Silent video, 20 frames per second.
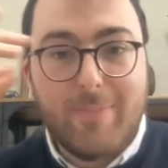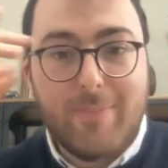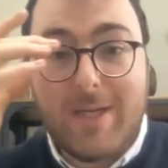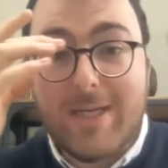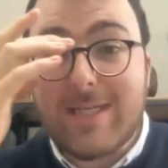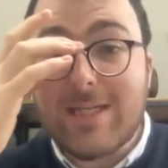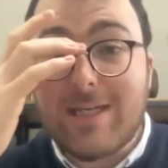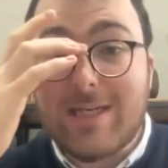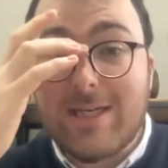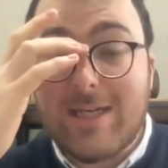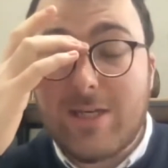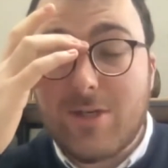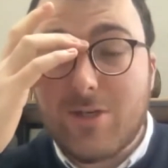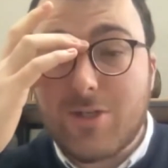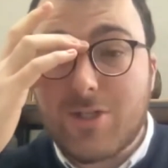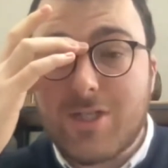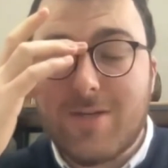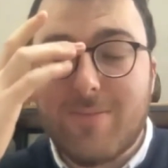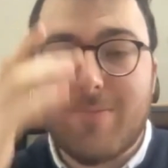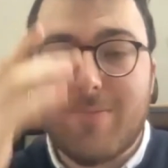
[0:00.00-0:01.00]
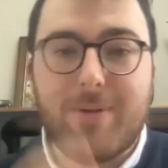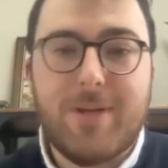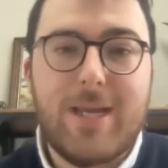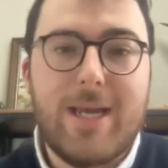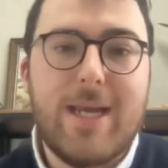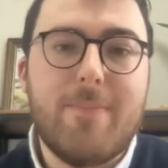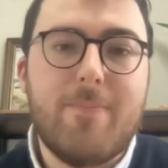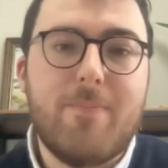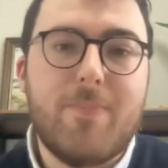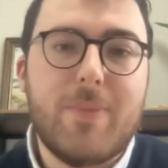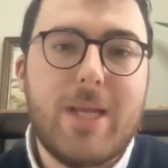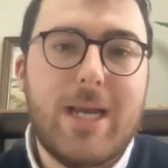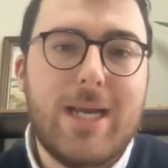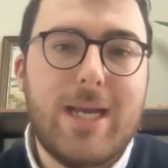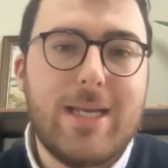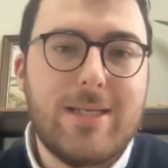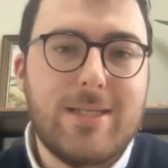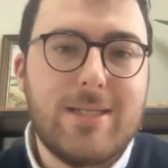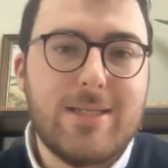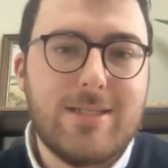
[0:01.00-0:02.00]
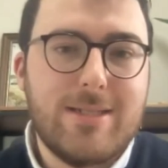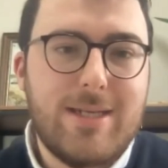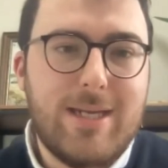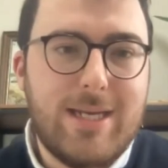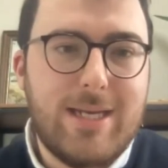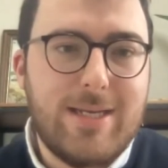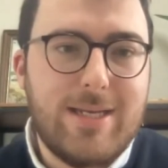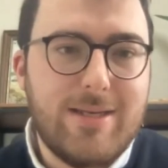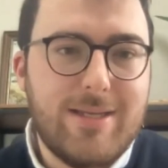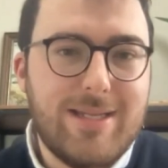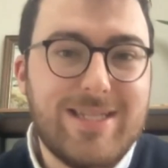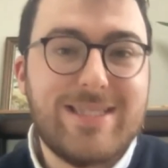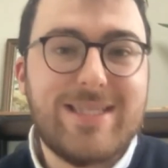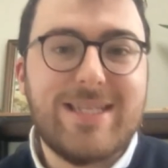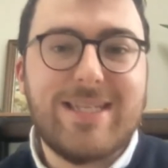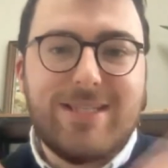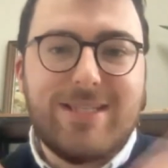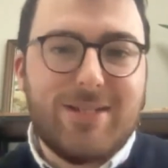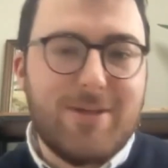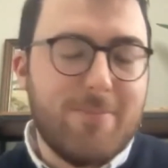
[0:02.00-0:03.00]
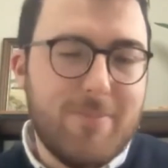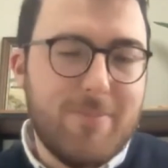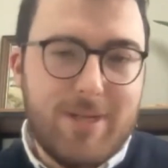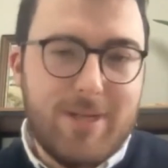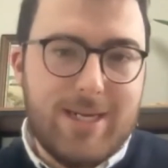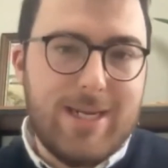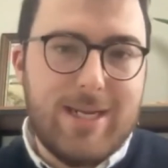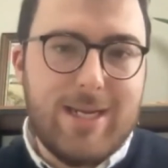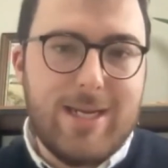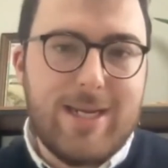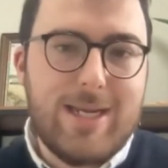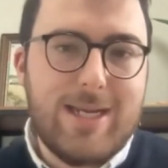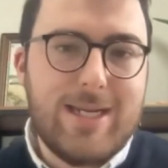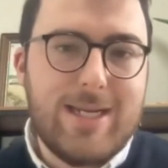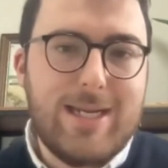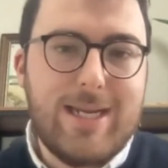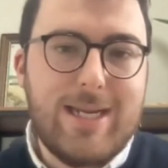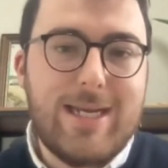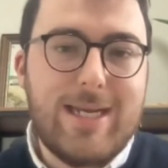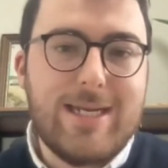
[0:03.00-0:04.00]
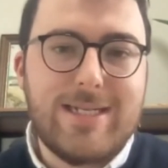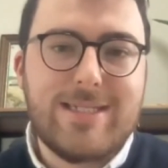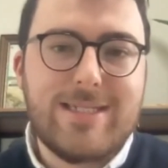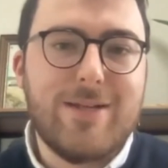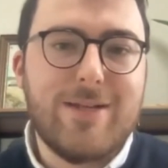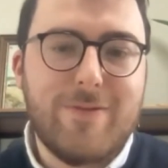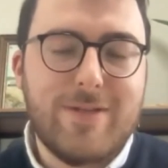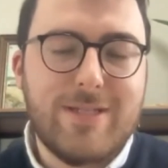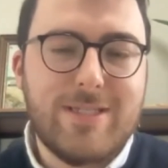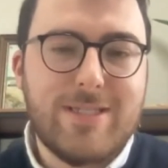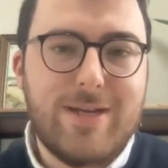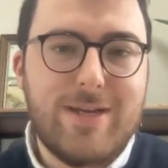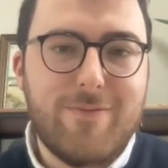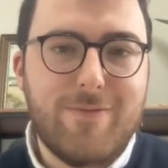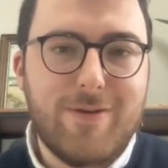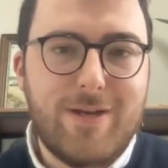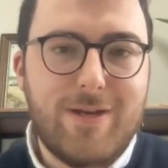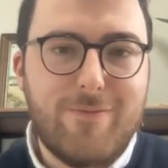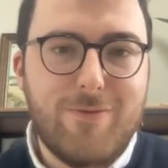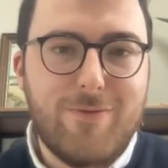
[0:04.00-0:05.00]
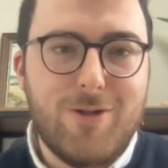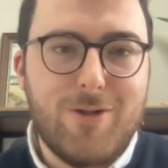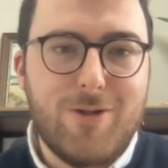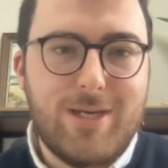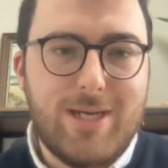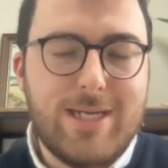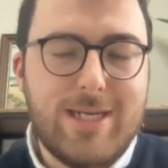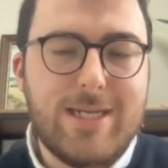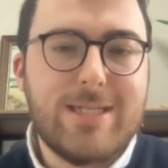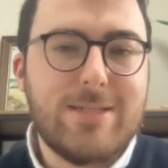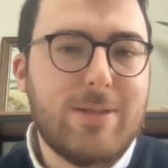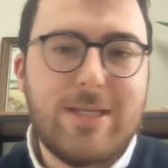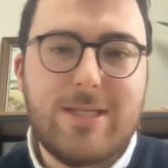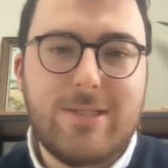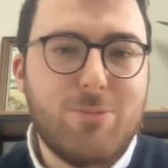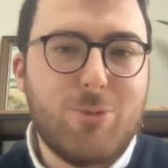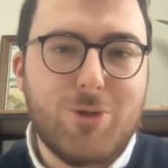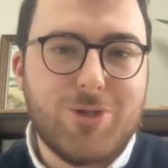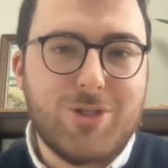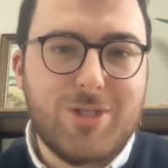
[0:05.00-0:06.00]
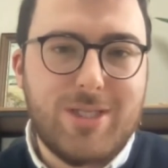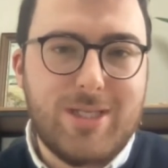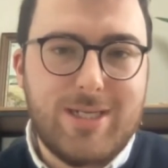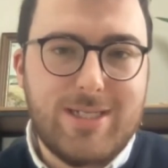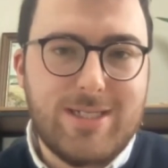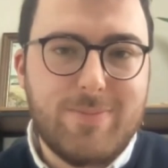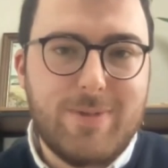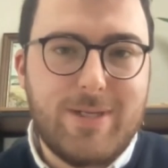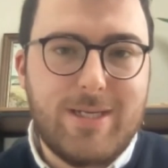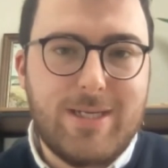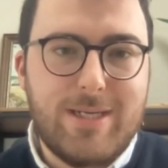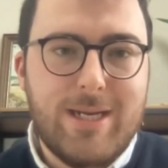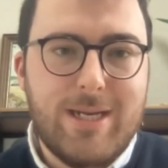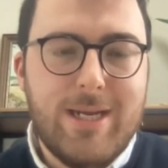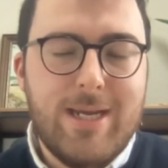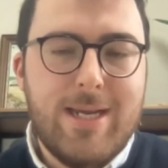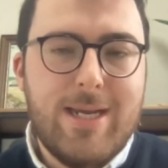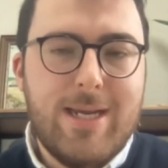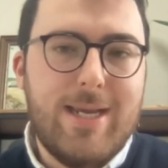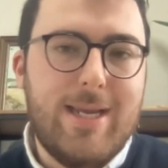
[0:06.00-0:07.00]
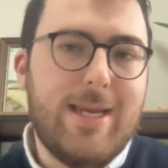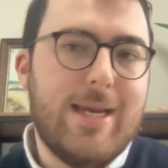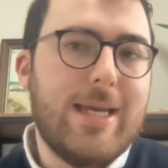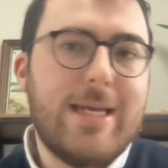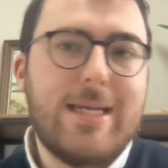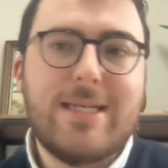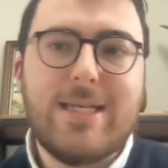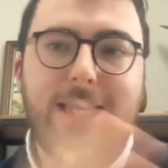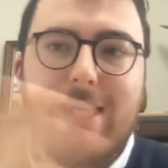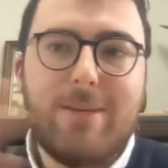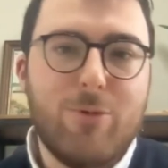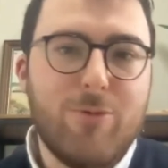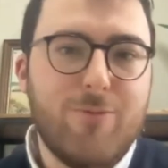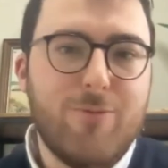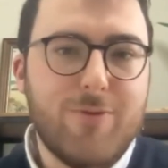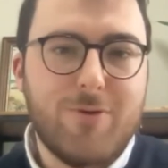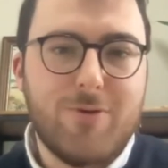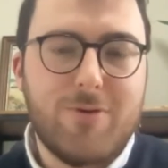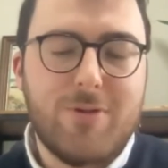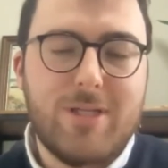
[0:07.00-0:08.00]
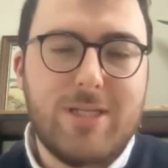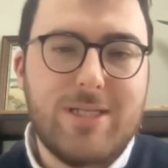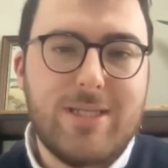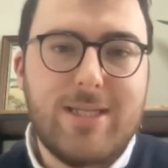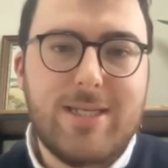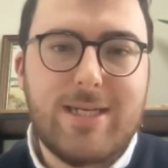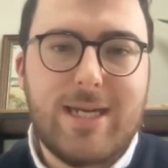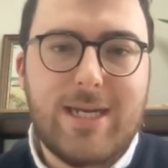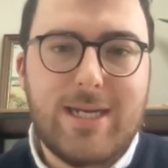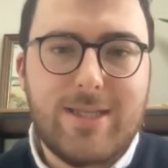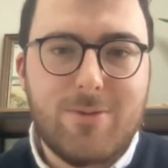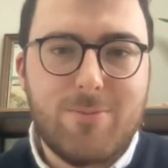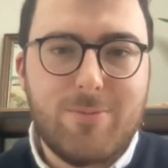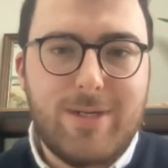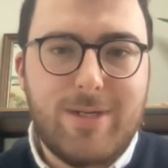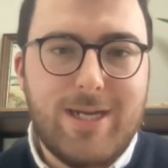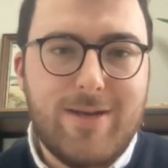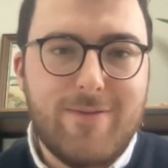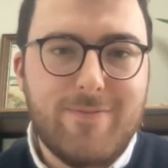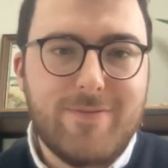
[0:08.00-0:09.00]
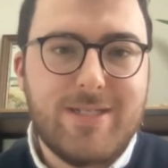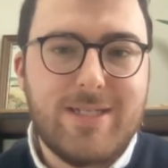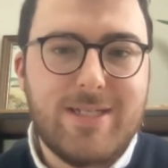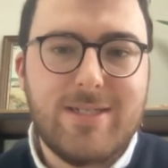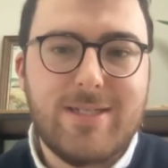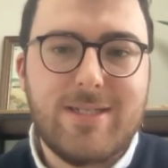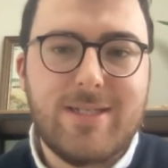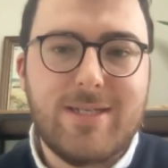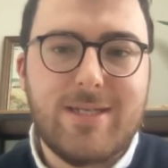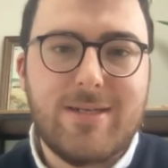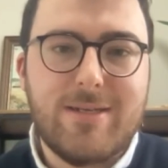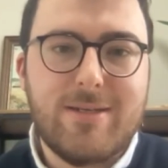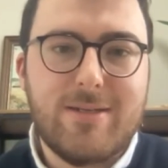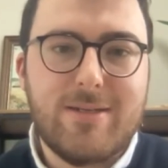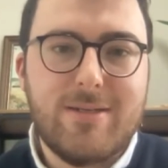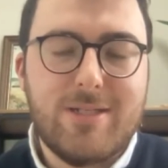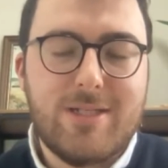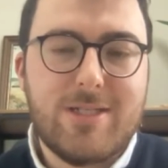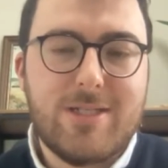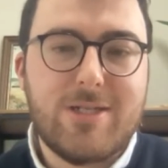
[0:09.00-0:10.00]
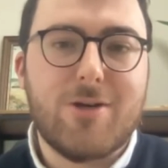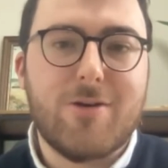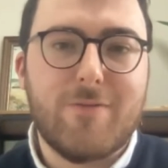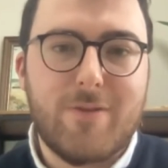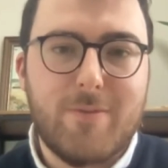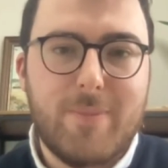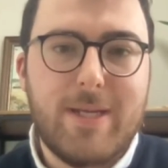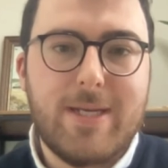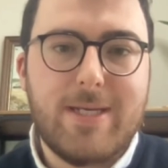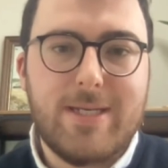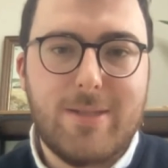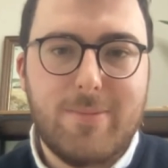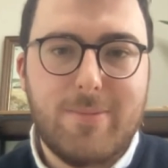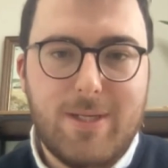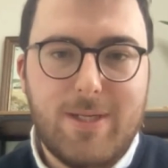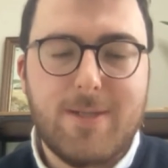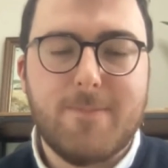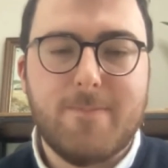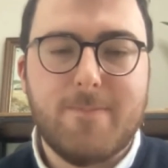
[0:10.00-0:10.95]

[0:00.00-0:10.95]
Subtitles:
political leadership and in the system in itself has definitely fallen, and it's worse than it's been in any time over the data that we have since the start of the pandemic.